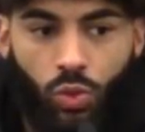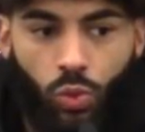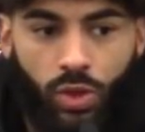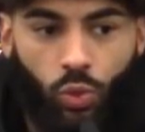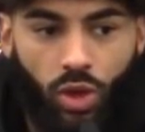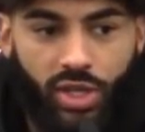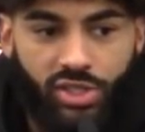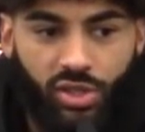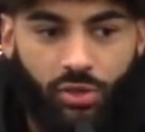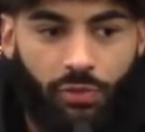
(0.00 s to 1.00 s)
when one
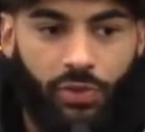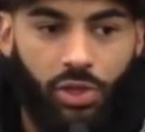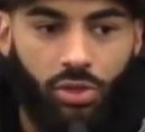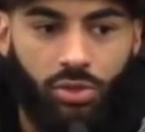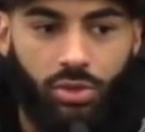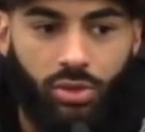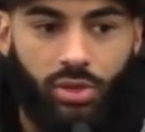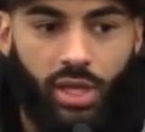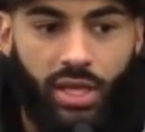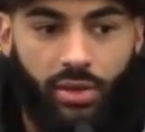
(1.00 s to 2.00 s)
is on the field,
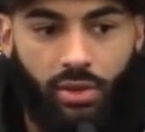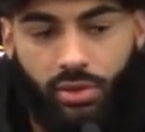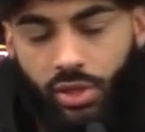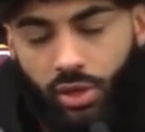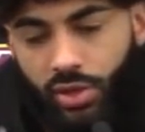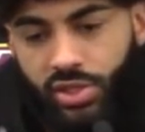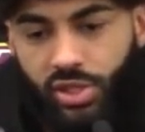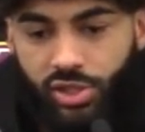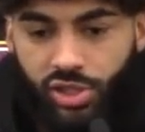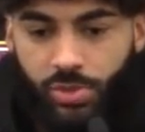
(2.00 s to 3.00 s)
and you know, this
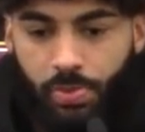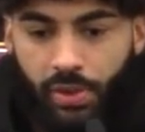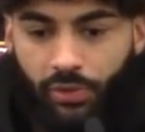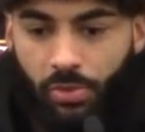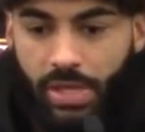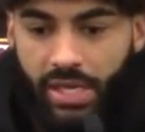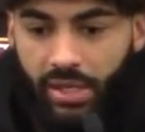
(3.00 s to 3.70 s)
could just be for me